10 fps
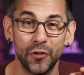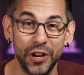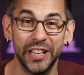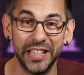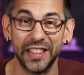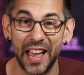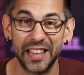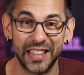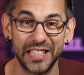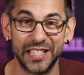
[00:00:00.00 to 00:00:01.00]
really
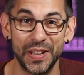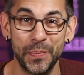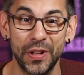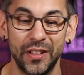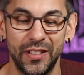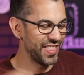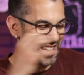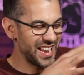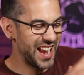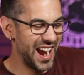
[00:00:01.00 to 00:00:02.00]
like this symbol.
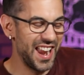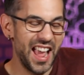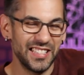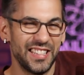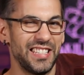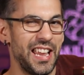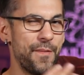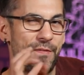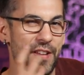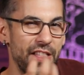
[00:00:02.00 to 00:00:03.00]
Like it kind of has the
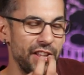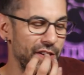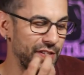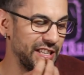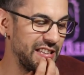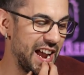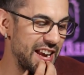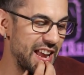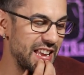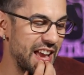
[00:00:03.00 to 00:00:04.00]
same feeling of
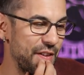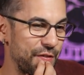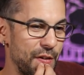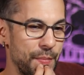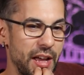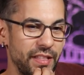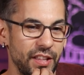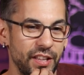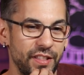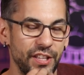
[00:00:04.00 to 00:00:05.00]
design I get from like
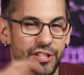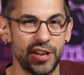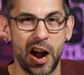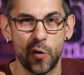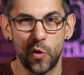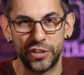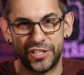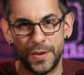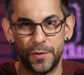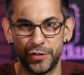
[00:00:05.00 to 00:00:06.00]
the Star Wars
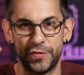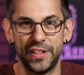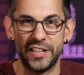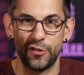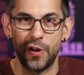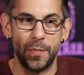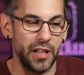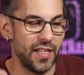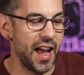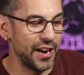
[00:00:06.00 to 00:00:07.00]
symbols for like the
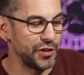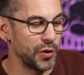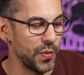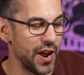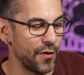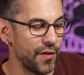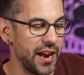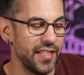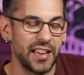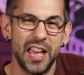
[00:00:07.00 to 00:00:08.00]
Rebel Alliance or whatever,
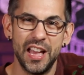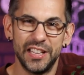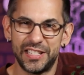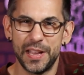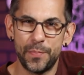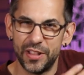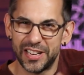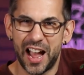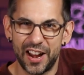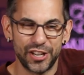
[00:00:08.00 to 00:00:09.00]
right? Like simple
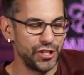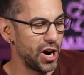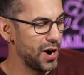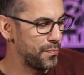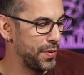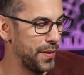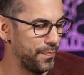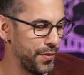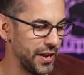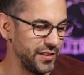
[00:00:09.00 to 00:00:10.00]
and kind of sharp,
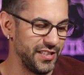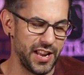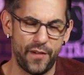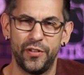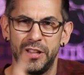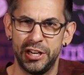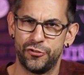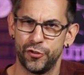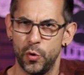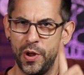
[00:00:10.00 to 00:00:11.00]
but definitely
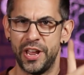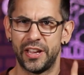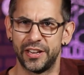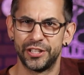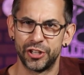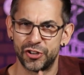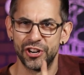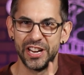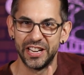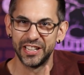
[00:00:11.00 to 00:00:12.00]
druidic. It's a
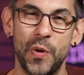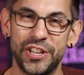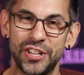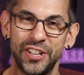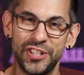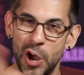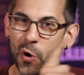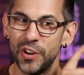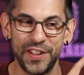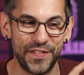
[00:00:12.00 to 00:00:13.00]
tree, which
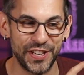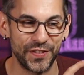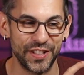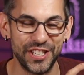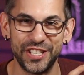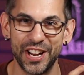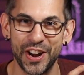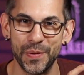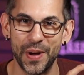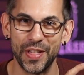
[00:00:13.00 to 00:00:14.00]
totally fits for this
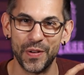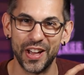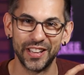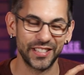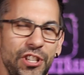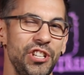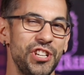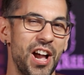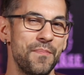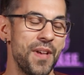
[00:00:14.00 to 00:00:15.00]
channel, by the way. Good
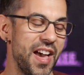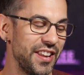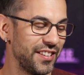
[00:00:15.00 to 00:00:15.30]
job, Maddie.